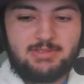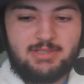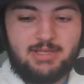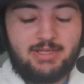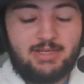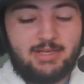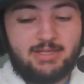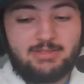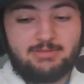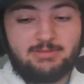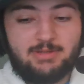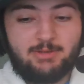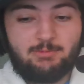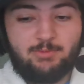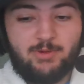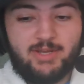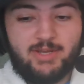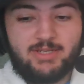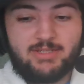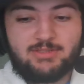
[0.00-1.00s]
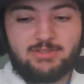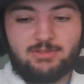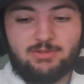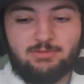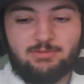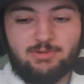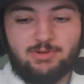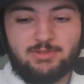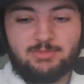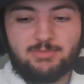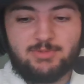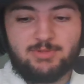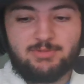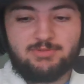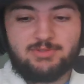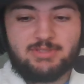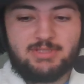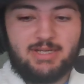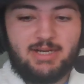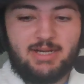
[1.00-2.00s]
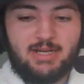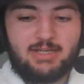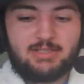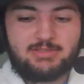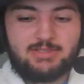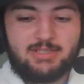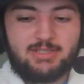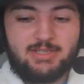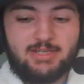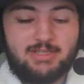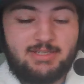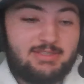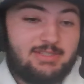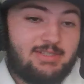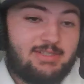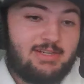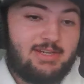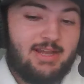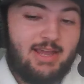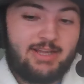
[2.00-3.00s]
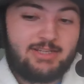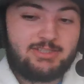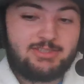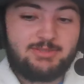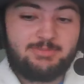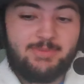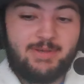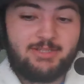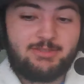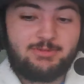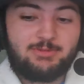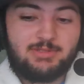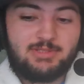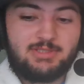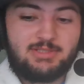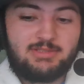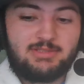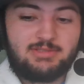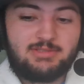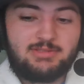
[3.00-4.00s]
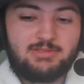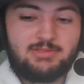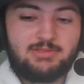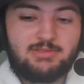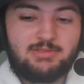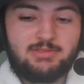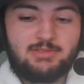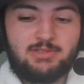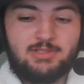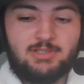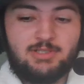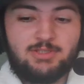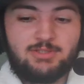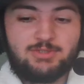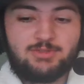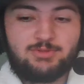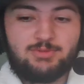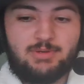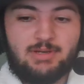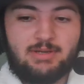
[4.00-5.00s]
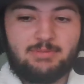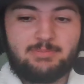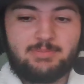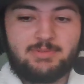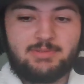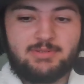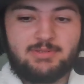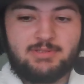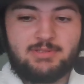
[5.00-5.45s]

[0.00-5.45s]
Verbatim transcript: I, I, I waited to throw the move to dodge, and I didn't actually manually swap.